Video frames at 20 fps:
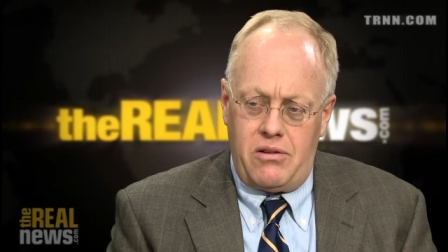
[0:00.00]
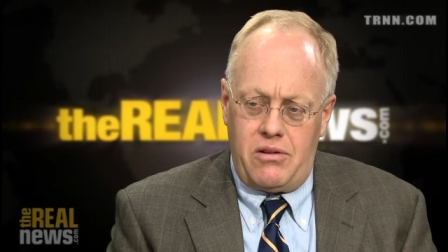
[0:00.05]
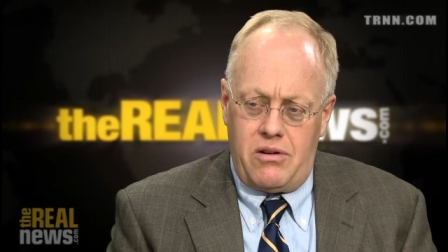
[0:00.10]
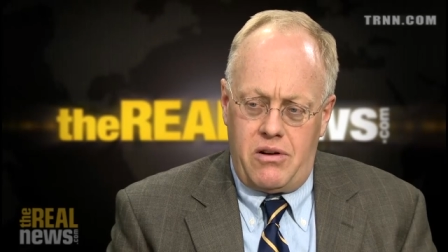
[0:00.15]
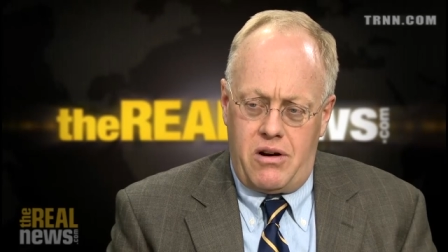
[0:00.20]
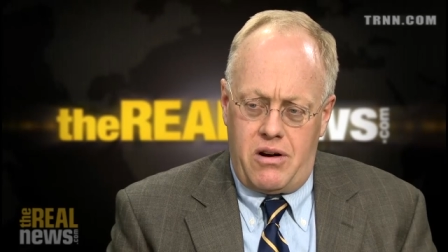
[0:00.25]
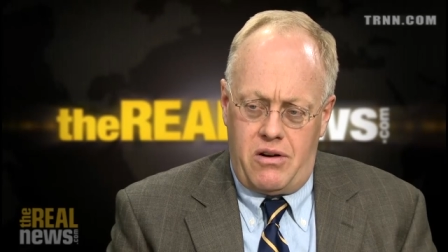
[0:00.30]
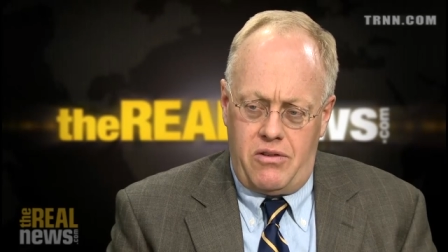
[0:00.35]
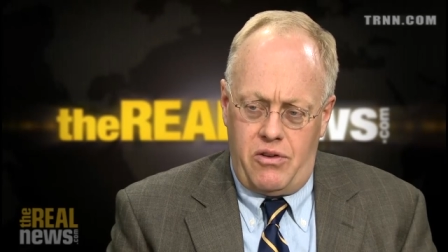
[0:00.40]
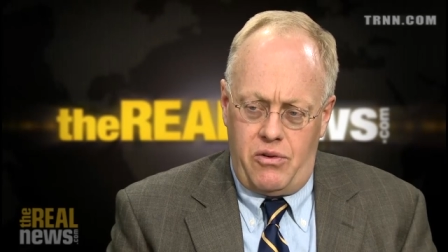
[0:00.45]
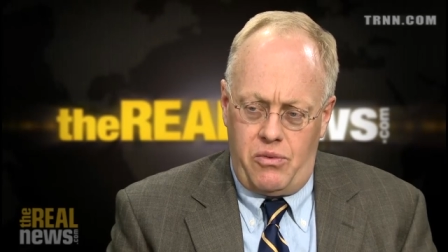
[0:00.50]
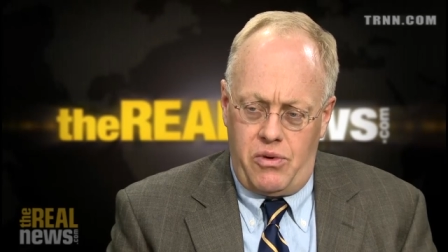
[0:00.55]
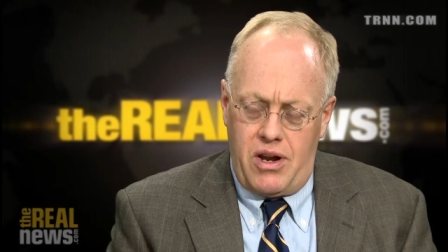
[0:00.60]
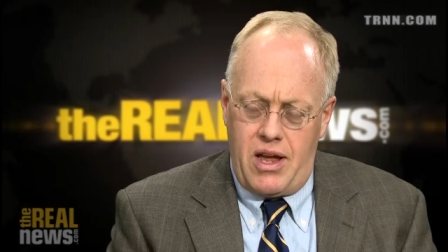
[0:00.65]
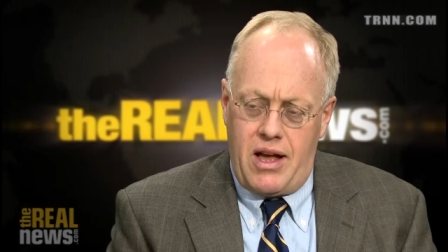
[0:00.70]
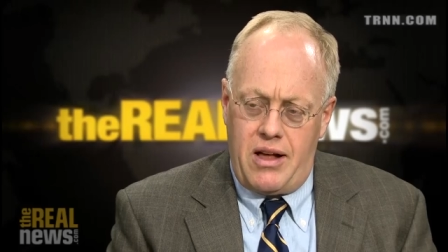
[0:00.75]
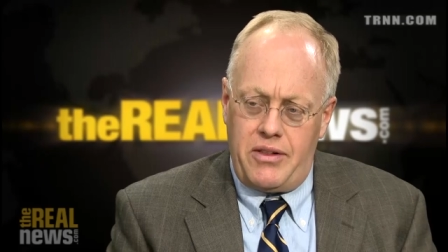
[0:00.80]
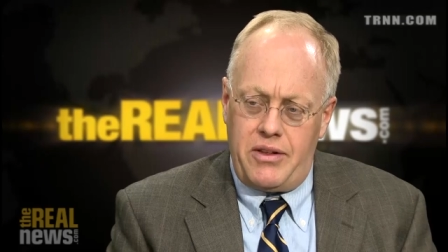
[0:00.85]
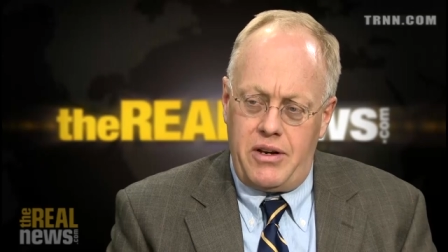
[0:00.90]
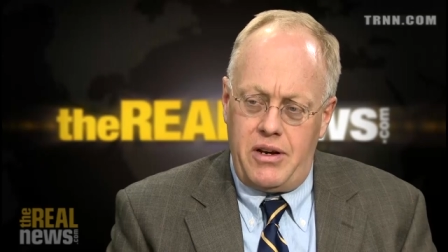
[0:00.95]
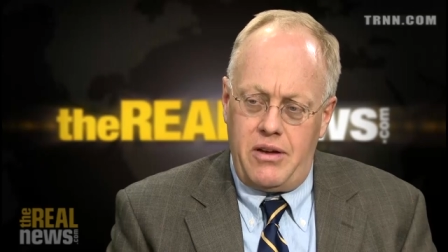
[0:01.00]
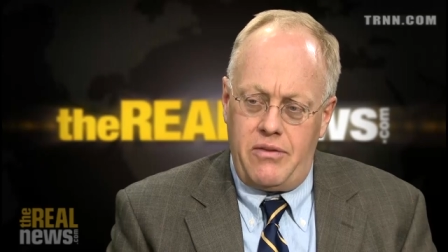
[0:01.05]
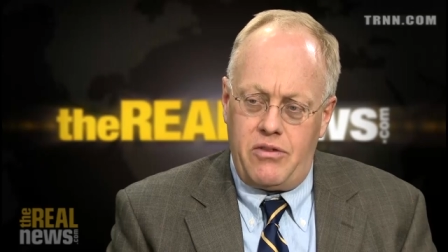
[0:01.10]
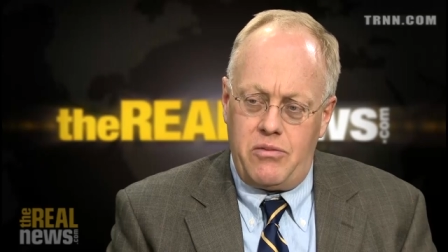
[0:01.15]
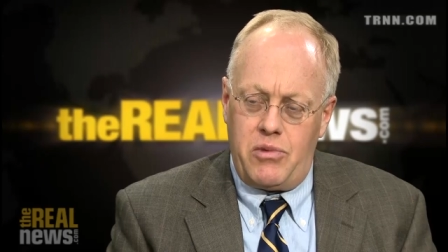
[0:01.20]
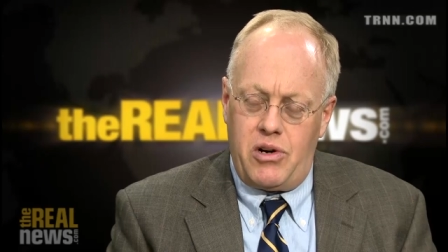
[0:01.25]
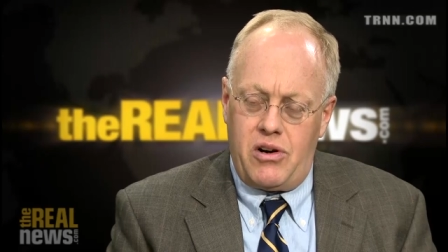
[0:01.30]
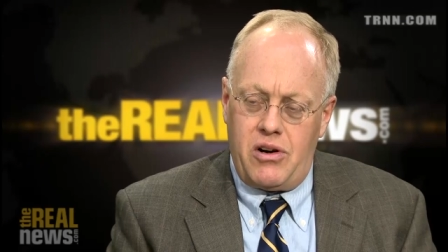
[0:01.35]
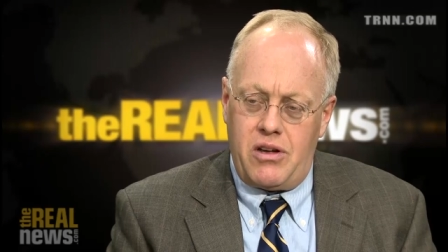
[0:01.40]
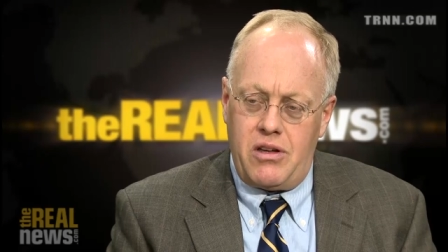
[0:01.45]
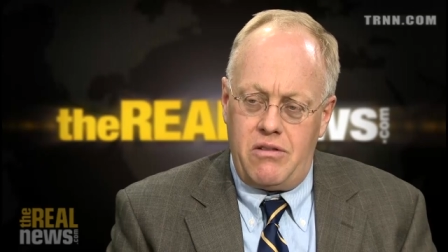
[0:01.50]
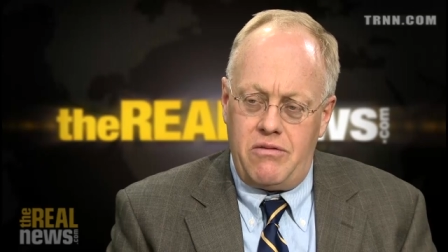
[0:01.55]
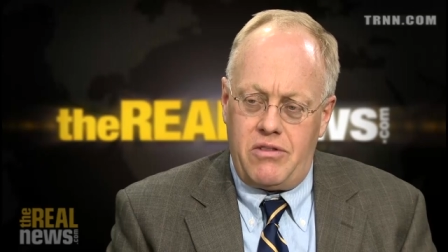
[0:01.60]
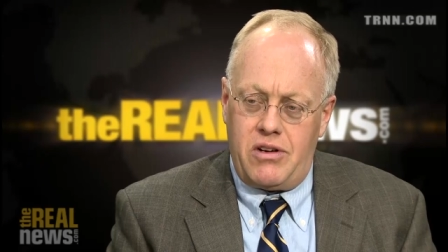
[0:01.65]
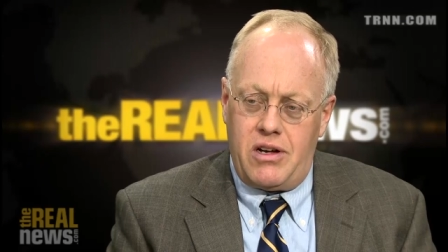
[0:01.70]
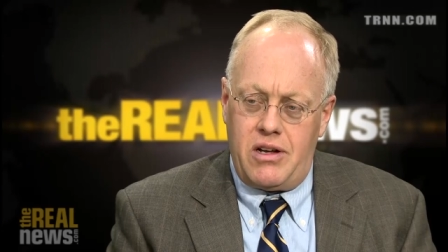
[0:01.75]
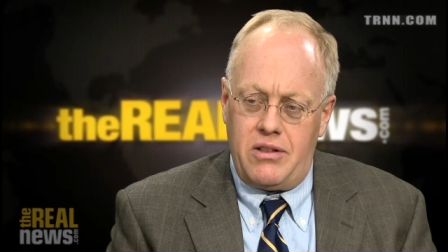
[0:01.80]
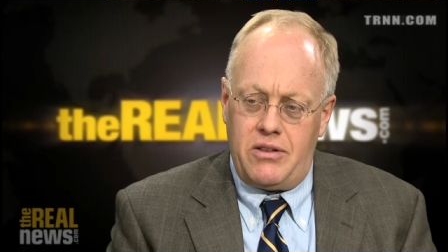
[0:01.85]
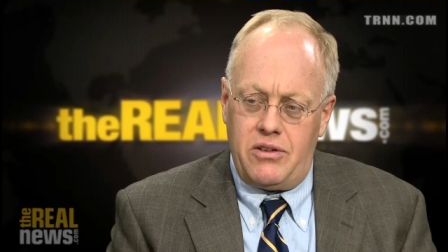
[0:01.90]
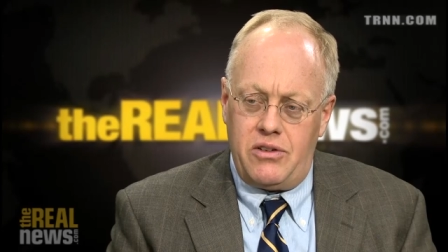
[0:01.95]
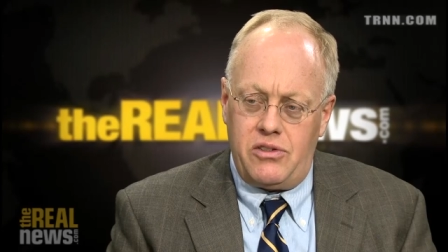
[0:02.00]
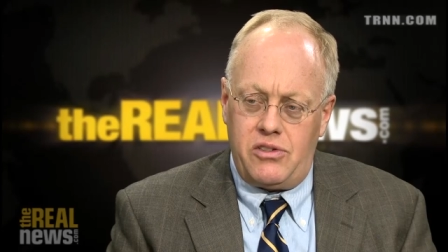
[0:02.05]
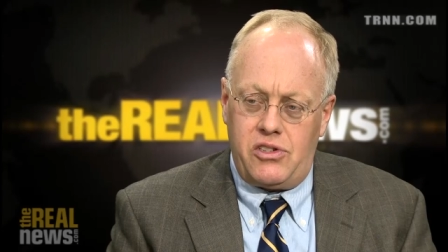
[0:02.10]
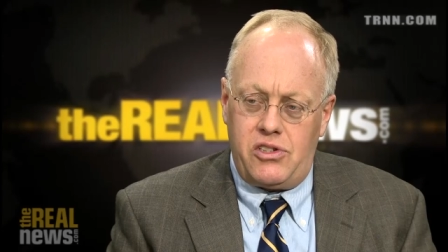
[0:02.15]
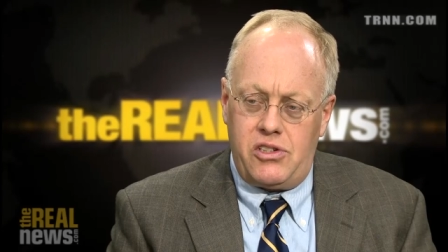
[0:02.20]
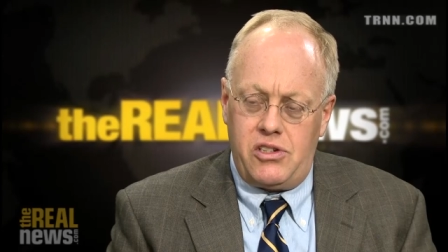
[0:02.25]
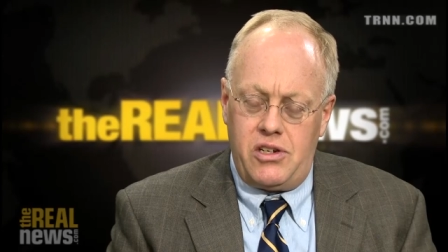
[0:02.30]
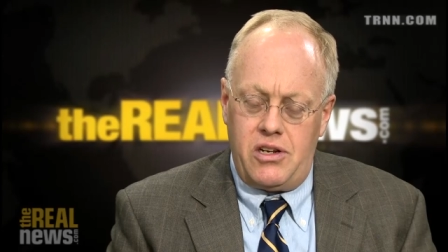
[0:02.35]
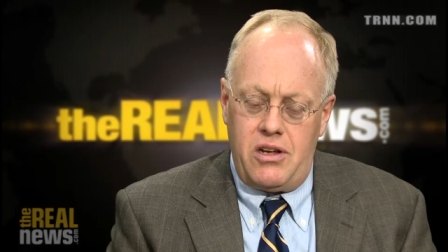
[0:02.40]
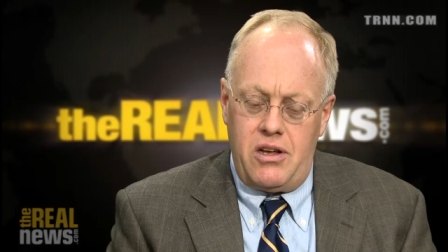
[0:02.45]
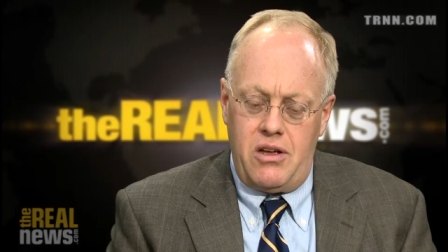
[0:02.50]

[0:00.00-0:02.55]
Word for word: uh, the reality of American violence,